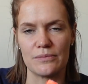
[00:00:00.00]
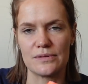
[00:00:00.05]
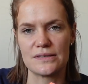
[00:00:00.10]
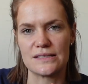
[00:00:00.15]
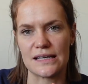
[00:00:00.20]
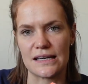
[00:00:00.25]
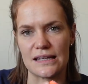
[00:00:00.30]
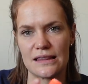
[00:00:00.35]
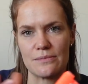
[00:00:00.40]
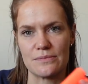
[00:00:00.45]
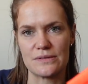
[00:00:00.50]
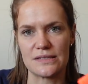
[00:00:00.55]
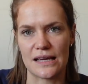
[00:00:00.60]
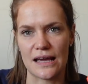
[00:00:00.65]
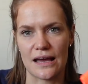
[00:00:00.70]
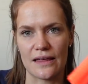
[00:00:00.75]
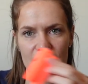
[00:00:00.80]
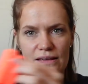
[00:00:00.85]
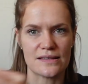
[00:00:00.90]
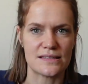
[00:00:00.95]
sticking them
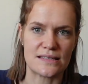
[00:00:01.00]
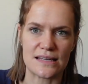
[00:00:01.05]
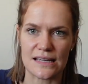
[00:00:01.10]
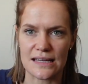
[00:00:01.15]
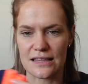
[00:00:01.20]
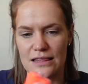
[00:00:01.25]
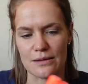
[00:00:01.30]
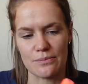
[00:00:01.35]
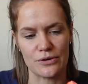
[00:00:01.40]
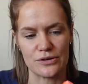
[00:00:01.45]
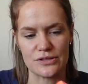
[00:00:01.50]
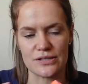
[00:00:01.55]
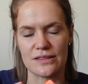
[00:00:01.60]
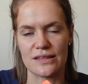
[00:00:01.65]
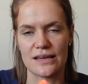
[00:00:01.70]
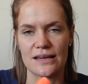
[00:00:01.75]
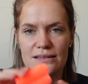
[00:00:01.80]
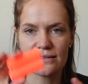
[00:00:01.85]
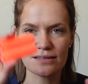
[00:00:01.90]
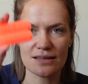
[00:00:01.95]
together, sticking them onto
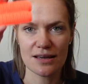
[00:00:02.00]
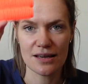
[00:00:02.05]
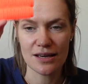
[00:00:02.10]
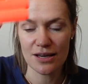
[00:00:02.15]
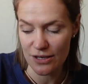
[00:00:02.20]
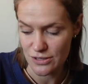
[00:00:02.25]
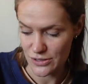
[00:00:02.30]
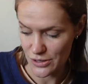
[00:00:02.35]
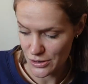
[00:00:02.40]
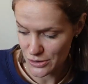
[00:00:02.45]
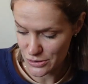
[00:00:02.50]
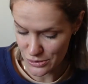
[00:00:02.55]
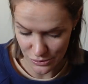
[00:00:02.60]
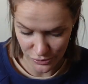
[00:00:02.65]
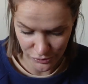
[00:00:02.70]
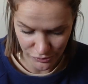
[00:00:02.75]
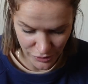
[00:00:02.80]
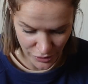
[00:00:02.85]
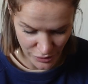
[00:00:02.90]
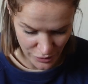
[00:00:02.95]
things. So 2
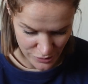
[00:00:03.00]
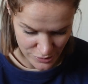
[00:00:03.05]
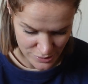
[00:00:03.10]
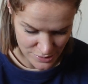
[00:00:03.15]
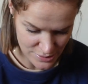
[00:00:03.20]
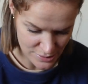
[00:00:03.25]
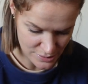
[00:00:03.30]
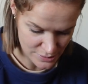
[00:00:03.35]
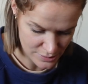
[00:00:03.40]
of those.